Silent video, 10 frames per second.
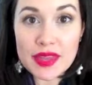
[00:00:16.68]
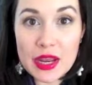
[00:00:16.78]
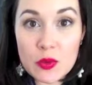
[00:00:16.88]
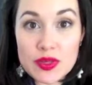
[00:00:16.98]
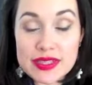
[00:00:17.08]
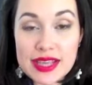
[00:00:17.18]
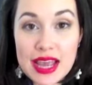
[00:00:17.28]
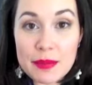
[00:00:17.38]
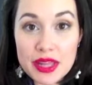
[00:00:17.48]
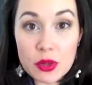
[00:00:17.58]
I was
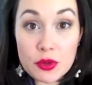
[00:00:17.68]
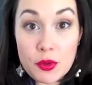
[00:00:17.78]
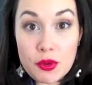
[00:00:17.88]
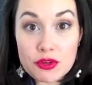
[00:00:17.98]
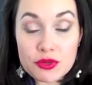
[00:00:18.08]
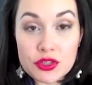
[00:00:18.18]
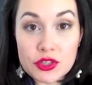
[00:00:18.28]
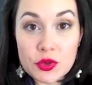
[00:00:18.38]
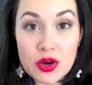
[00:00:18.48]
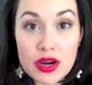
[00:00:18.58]
at my local grocery
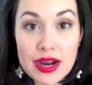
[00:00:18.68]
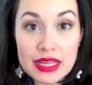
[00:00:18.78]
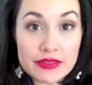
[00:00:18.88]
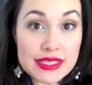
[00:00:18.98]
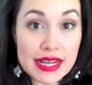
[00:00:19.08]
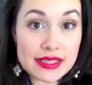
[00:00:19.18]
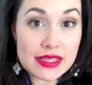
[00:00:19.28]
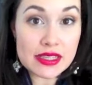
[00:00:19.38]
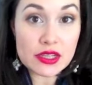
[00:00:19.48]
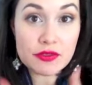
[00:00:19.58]
store. I live in
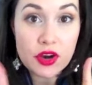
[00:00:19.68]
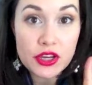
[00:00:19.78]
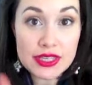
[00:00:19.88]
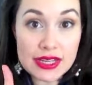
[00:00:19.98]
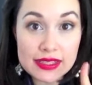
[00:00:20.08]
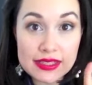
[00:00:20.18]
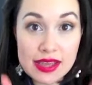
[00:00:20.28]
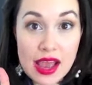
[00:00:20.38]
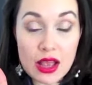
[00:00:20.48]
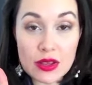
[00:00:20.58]
Texas, so for all you Texas
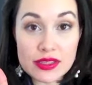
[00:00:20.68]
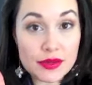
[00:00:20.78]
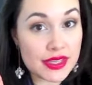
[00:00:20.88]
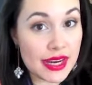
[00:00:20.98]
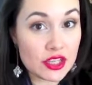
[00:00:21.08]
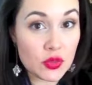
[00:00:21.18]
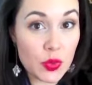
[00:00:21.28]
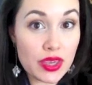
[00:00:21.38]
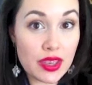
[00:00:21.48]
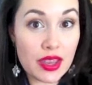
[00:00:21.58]
gals, I was at
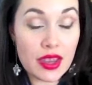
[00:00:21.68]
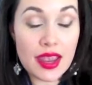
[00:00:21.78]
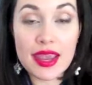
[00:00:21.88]
HEB,